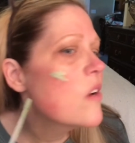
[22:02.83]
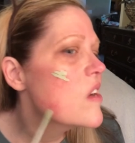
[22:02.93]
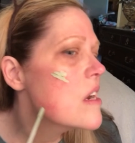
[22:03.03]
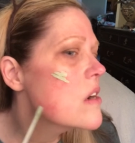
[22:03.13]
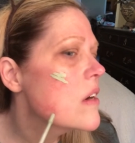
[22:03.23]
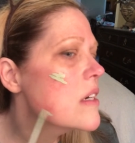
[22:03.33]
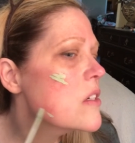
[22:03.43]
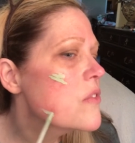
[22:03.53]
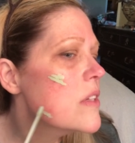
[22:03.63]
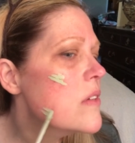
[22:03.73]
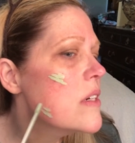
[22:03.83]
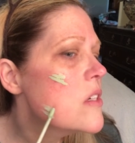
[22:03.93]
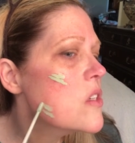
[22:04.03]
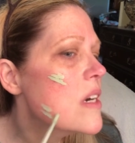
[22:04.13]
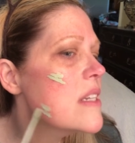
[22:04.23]
green corrector fluid
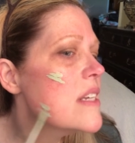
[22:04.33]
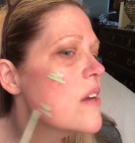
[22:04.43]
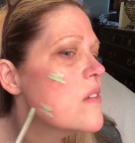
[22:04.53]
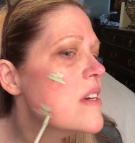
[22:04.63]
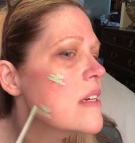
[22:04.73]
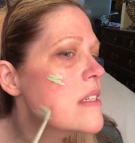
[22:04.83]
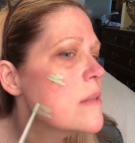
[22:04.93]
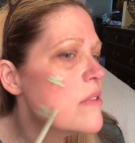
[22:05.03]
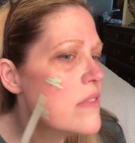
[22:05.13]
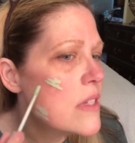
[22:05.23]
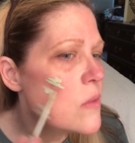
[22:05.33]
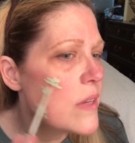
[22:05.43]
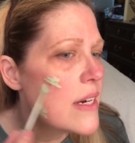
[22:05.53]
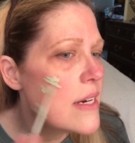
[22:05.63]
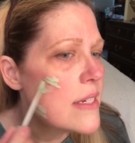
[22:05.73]
and try to tone down some of this
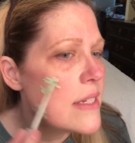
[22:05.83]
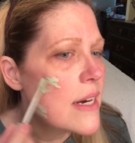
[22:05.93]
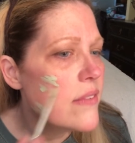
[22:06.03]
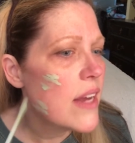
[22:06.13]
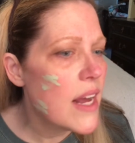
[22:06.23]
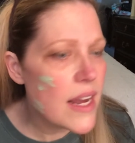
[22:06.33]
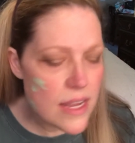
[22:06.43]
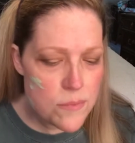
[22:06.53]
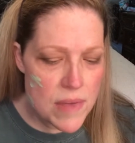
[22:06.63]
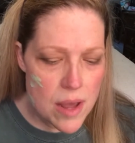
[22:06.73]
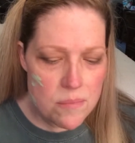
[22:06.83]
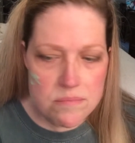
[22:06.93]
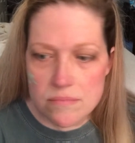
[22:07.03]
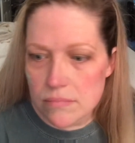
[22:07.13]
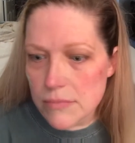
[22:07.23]
redness that I've got in
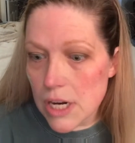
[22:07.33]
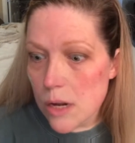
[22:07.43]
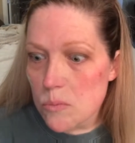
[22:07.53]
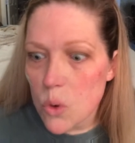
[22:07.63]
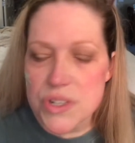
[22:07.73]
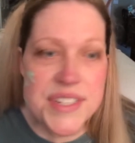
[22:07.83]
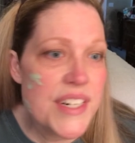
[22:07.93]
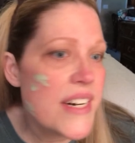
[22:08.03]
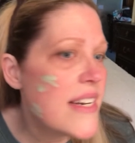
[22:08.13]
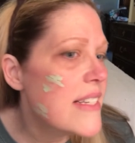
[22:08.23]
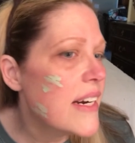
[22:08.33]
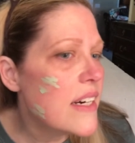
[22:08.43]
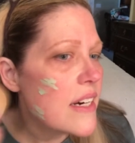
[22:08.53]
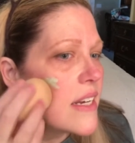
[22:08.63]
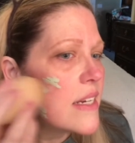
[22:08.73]
my, you know, more serious
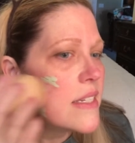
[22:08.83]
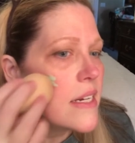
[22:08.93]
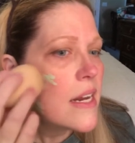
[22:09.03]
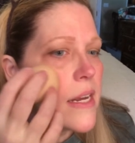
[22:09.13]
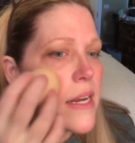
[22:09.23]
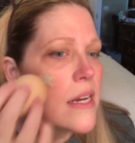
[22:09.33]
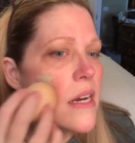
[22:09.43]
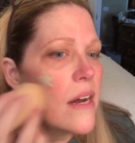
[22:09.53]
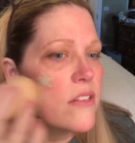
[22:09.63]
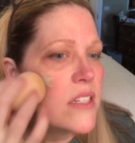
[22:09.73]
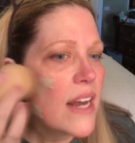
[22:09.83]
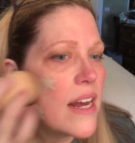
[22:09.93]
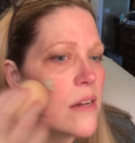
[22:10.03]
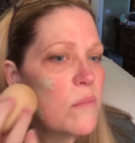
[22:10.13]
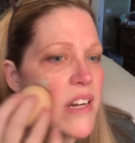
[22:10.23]
areas. I've just
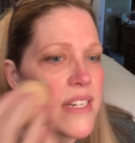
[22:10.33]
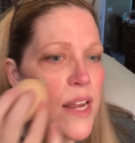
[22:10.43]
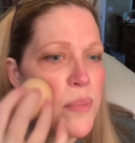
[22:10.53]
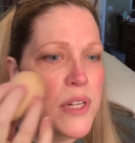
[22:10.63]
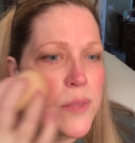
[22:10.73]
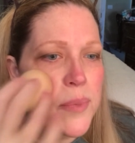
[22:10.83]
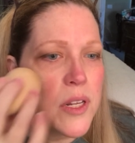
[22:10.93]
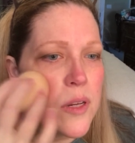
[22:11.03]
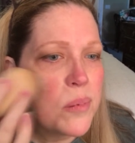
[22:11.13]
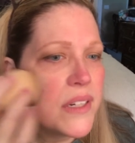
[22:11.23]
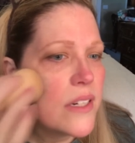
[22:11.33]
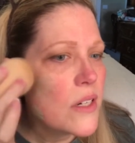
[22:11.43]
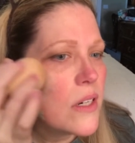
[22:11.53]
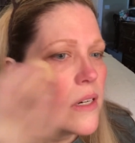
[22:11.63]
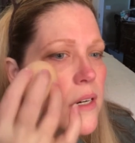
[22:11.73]
got my dampened beauty
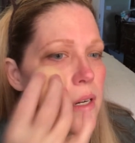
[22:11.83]
blender,